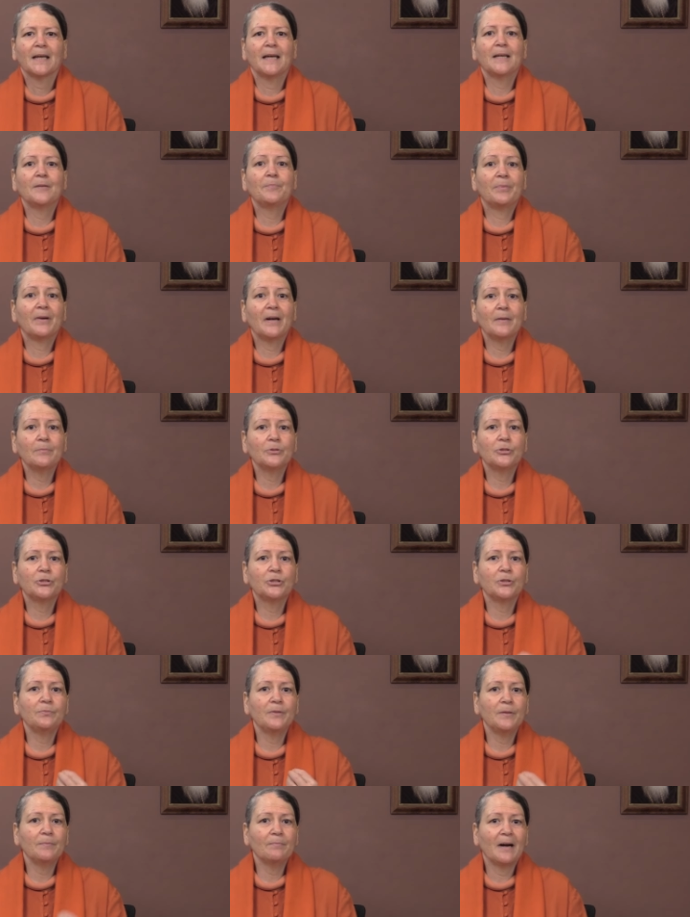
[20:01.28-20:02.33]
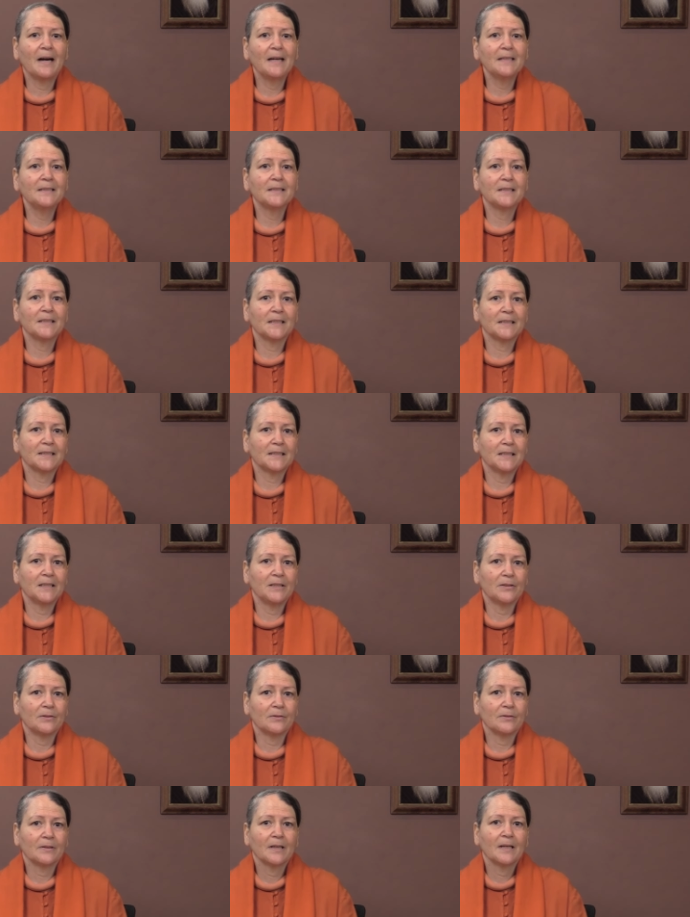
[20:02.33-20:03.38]
And Prabhuji reminds us
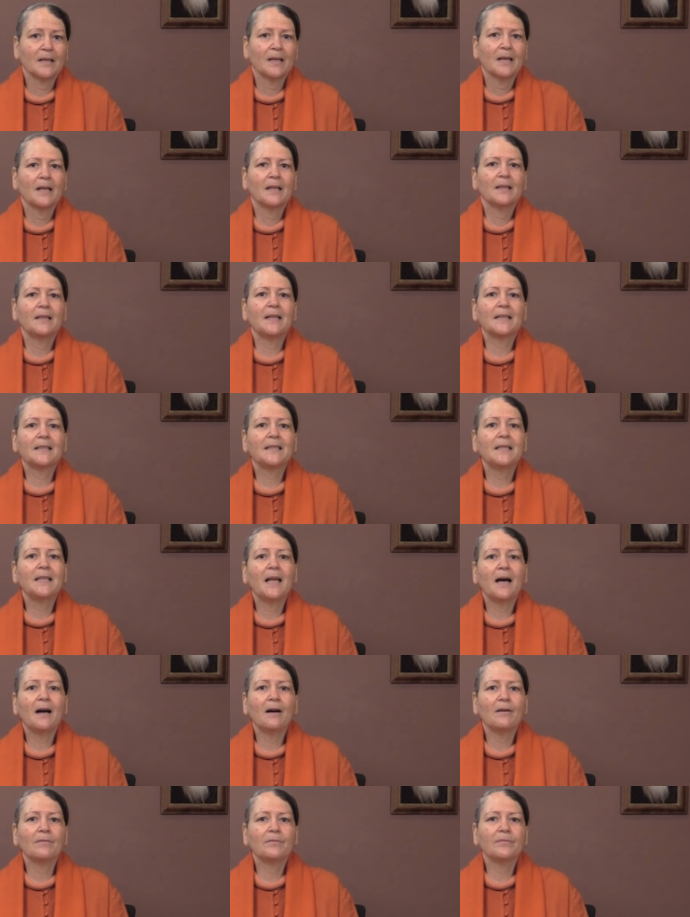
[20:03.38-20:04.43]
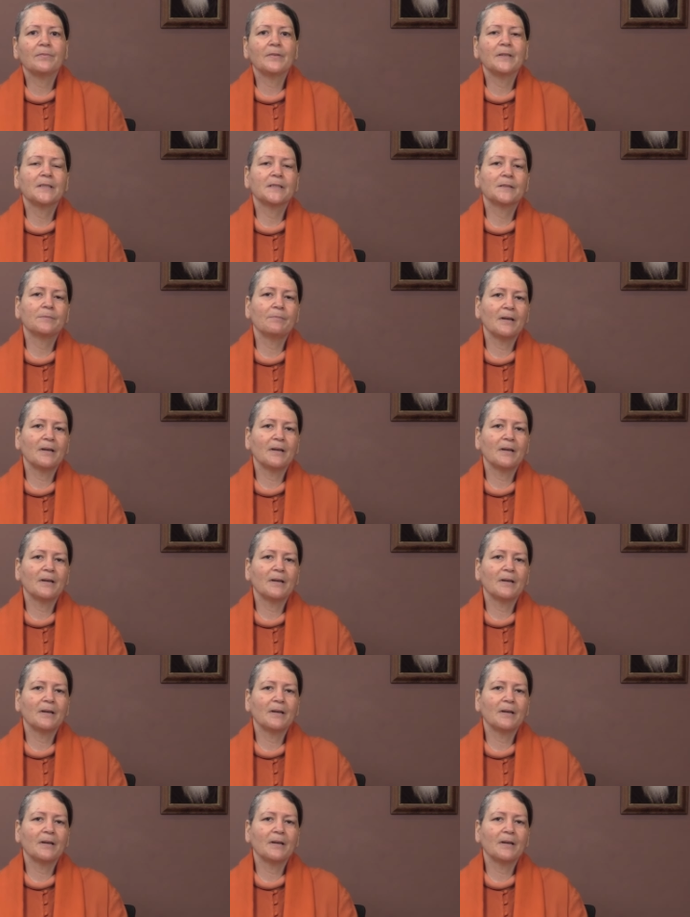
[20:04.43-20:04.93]
here that love is